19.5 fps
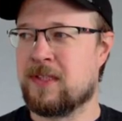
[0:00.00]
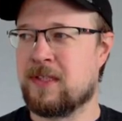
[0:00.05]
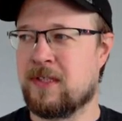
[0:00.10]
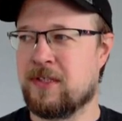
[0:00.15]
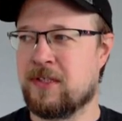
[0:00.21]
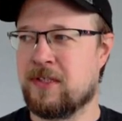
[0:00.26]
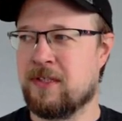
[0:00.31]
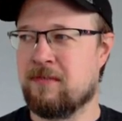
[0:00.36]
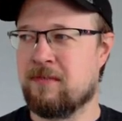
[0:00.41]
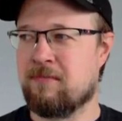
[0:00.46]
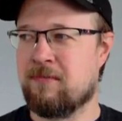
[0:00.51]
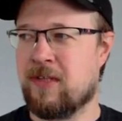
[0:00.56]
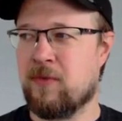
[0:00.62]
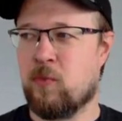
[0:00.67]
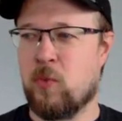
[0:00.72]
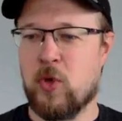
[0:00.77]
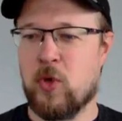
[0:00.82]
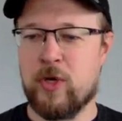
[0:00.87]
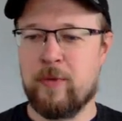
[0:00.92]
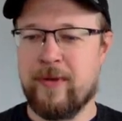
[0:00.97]
discussion, the
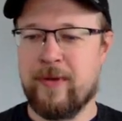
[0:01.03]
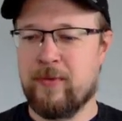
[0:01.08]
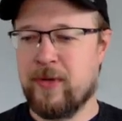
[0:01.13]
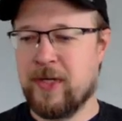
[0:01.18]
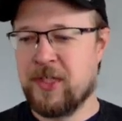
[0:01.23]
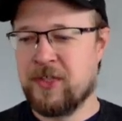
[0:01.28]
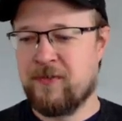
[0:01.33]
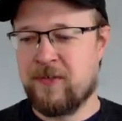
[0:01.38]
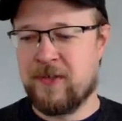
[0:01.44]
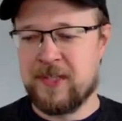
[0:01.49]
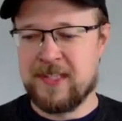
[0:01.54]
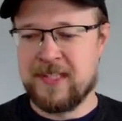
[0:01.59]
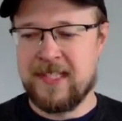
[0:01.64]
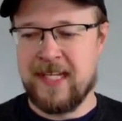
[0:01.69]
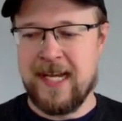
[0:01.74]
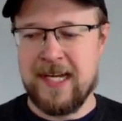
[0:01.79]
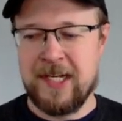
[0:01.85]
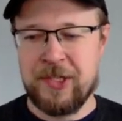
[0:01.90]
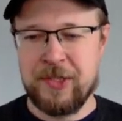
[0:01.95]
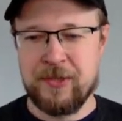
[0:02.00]
wannabe rich versus
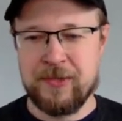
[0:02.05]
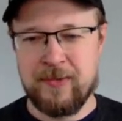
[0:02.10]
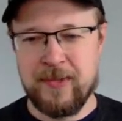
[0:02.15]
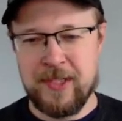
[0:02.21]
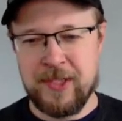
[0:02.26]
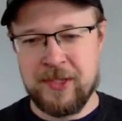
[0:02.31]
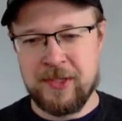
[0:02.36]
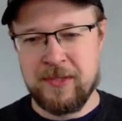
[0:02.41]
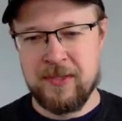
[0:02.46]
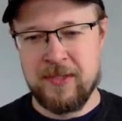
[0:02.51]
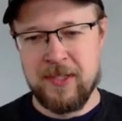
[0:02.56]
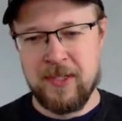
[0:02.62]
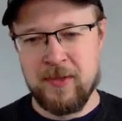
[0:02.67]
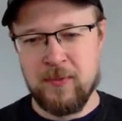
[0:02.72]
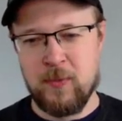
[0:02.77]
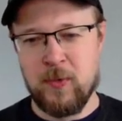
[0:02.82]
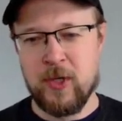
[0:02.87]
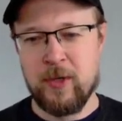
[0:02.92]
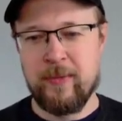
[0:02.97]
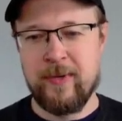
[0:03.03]
the actual rich.
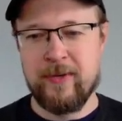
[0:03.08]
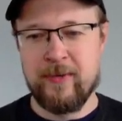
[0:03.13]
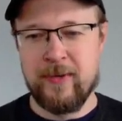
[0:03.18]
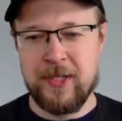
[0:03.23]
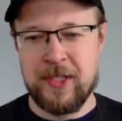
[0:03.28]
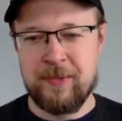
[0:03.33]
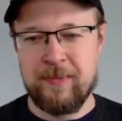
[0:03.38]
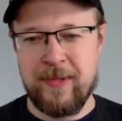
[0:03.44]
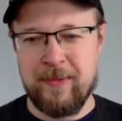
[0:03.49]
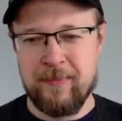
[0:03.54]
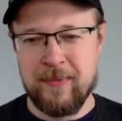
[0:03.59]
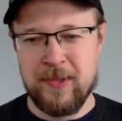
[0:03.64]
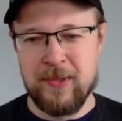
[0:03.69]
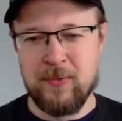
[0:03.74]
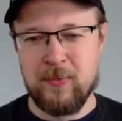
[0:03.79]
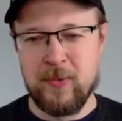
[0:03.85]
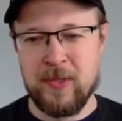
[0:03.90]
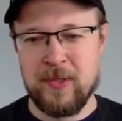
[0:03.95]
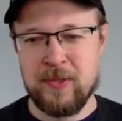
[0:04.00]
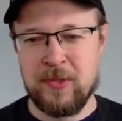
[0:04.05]
The wannabe rich
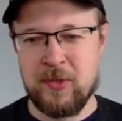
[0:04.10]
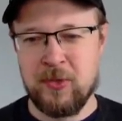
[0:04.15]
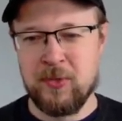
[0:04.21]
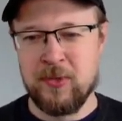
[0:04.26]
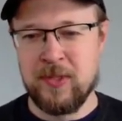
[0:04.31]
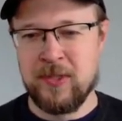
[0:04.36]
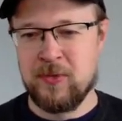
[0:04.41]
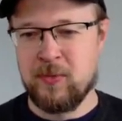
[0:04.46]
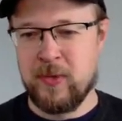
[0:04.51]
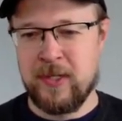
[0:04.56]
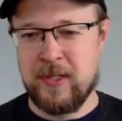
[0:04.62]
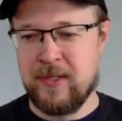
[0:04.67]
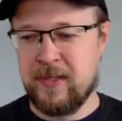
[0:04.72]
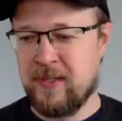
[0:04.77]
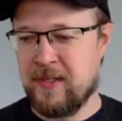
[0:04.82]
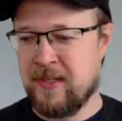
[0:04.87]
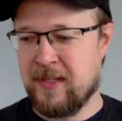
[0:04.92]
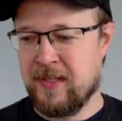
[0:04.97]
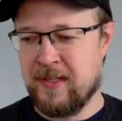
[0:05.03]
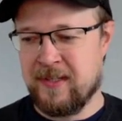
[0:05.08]
people will go and
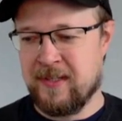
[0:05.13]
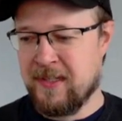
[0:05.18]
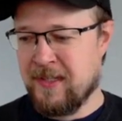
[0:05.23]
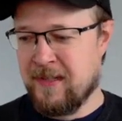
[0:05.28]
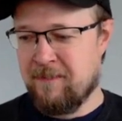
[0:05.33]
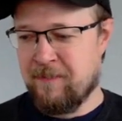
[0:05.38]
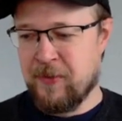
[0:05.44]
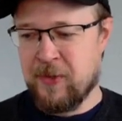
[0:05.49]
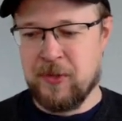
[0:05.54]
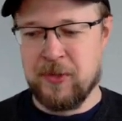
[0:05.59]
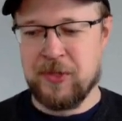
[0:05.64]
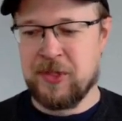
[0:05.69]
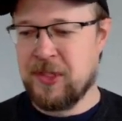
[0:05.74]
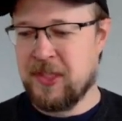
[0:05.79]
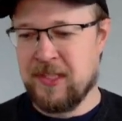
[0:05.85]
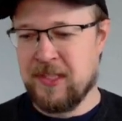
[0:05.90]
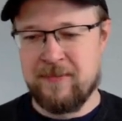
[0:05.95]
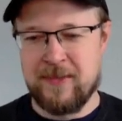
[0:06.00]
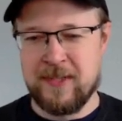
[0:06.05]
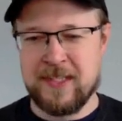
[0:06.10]
wear the
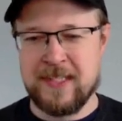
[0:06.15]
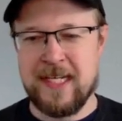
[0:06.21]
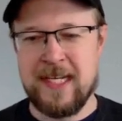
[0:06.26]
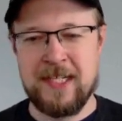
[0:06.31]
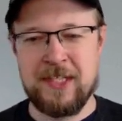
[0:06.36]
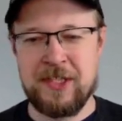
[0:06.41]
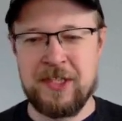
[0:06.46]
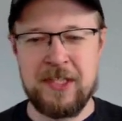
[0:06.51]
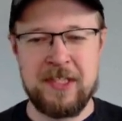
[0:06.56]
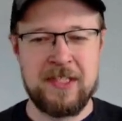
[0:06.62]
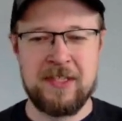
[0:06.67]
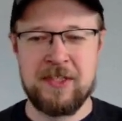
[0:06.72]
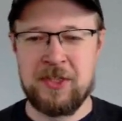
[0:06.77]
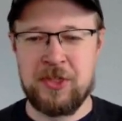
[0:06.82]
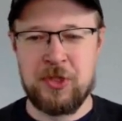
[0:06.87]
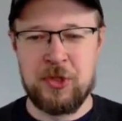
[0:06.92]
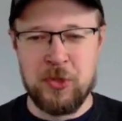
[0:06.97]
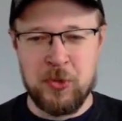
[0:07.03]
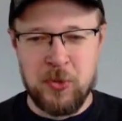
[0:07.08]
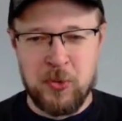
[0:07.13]
Gucci and Versace and
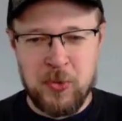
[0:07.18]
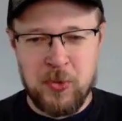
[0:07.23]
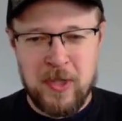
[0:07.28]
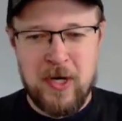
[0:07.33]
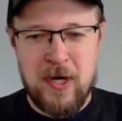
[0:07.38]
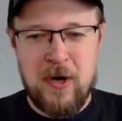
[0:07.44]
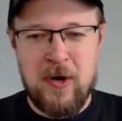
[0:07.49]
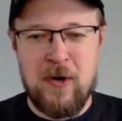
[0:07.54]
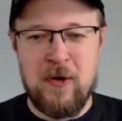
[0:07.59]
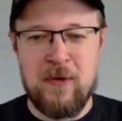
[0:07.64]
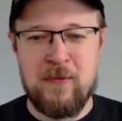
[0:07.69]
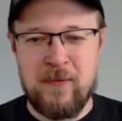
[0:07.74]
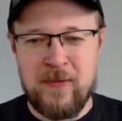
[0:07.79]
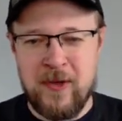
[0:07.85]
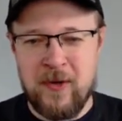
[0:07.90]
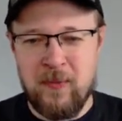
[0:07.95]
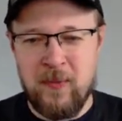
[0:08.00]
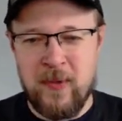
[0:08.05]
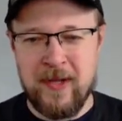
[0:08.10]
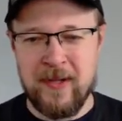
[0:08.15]
show off
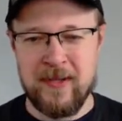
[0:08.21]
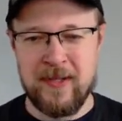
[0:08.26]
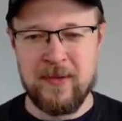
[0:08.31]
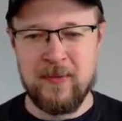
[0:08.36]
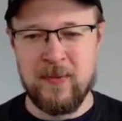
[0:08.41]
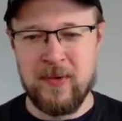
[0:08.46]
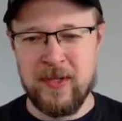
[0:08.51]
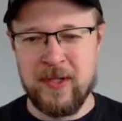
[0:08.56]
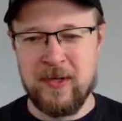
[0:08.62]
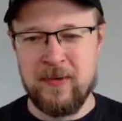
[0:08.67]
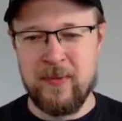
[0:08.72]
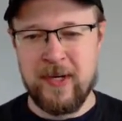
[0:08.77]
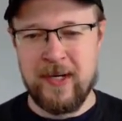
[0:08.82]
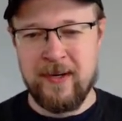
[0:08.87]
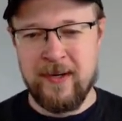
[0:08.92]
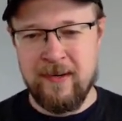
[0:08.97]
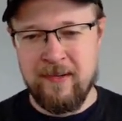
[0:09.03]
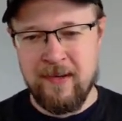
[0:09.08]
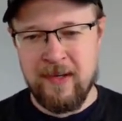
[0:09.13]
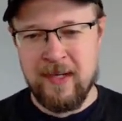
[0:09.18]
their wealth and what they're
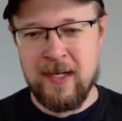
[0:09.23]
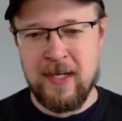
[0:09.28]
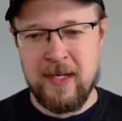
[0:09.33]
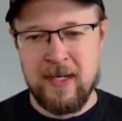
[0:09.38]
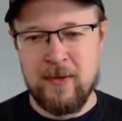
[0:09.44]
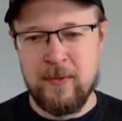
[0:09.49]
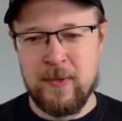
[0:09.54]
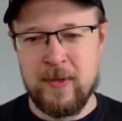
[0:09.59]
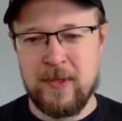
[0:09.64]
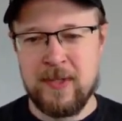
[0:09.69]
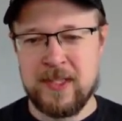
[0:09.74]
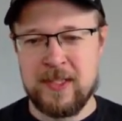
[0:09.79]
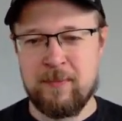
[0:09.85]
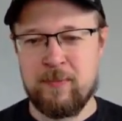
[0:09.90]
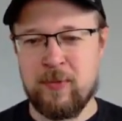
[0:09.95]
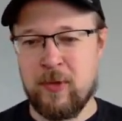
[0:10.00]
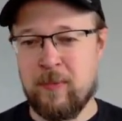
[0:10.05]
wearing, whereas the